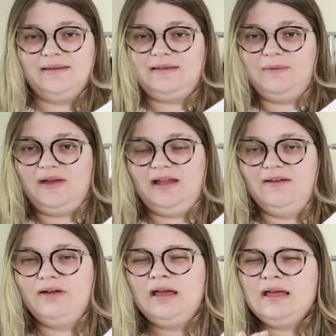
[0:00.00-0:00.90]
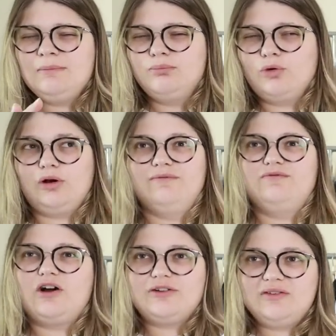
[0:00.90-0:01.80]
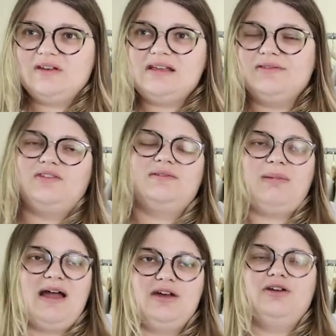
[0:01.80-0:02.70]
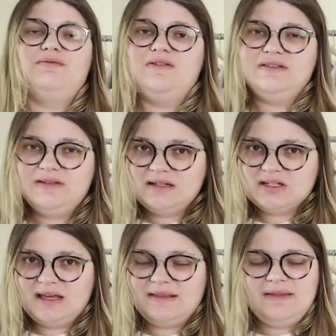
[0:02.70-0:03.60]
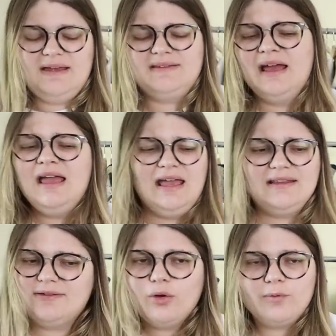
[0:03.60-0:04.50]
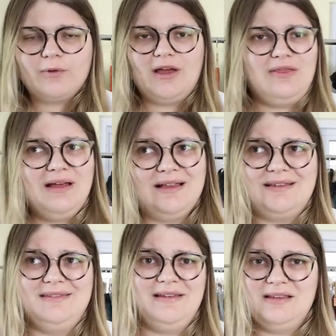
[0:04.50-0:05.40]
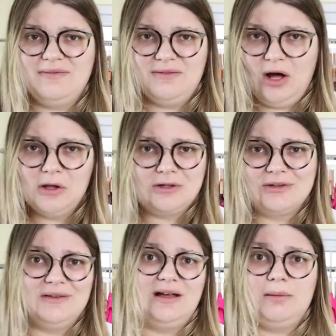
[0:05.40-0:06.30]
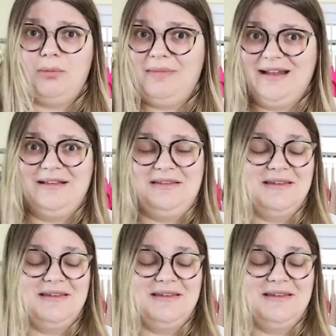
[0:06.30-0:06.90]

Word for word: something that was kind of more varsity inspired vintage like this. It sold for I think like $65 in a couple minutes.